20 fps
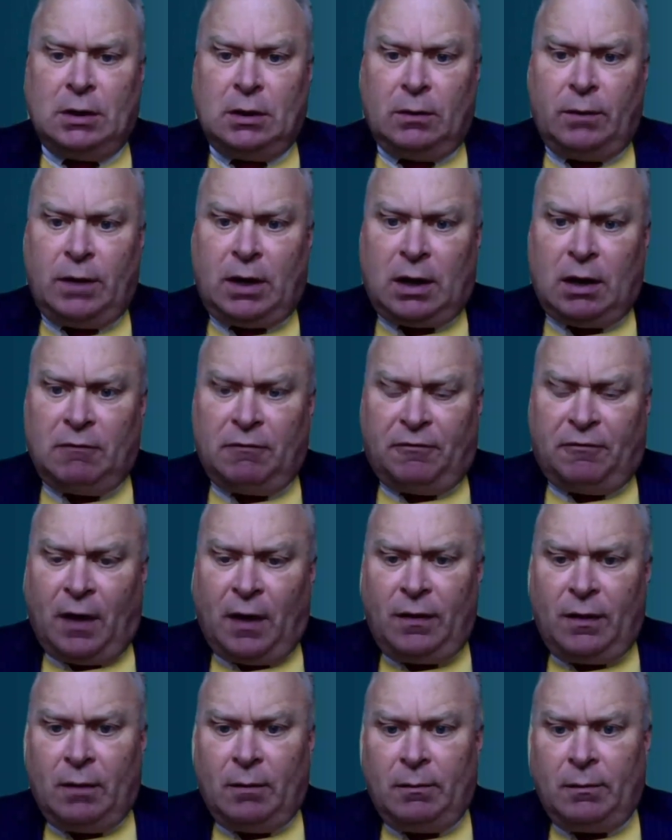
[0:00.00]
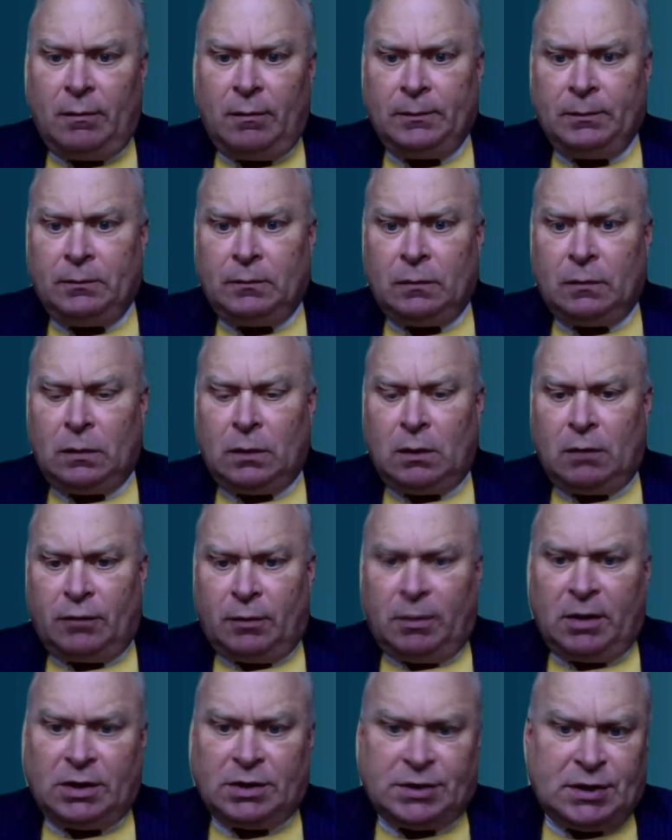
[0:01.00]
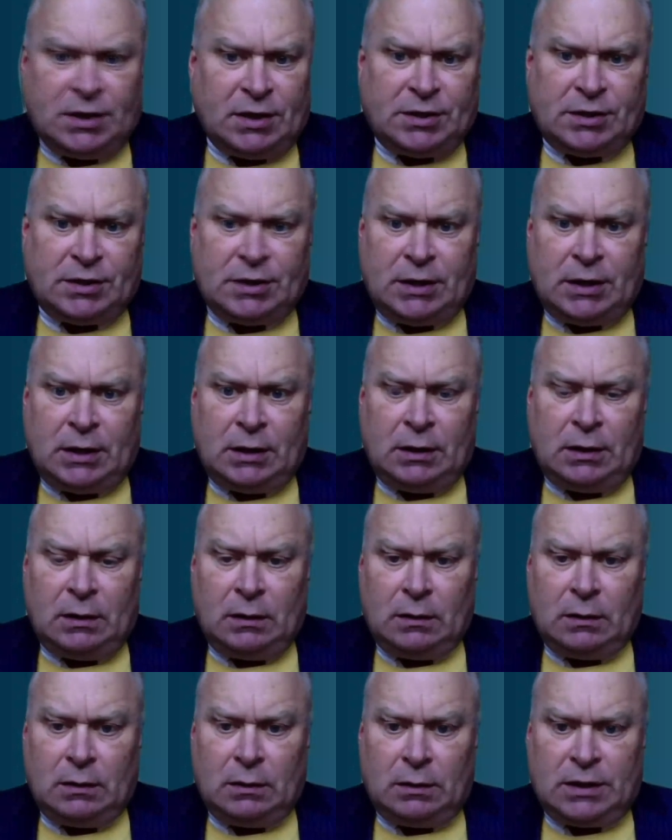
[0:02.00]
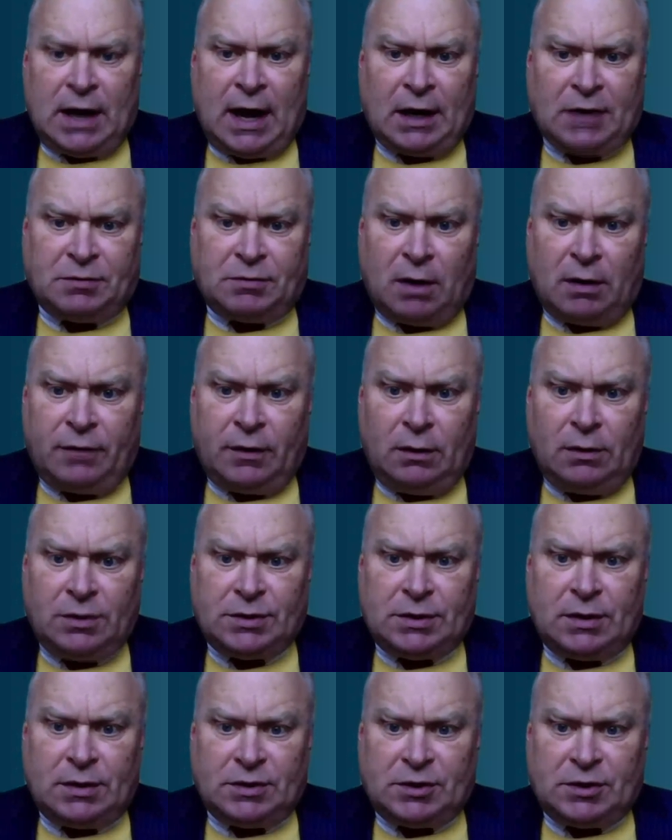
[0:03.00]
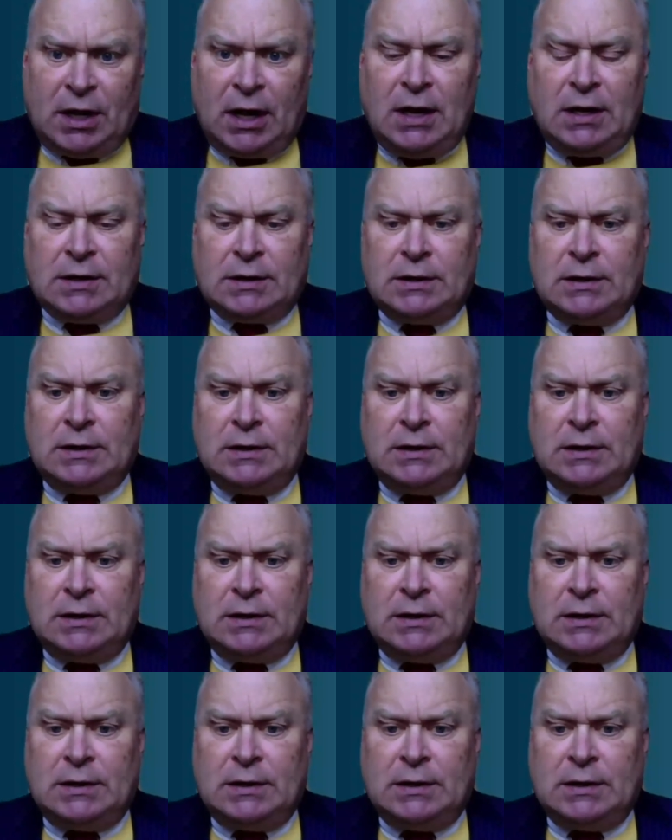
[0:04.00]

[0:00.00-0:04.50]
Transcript: We can fund them from existing tax revenues to the state.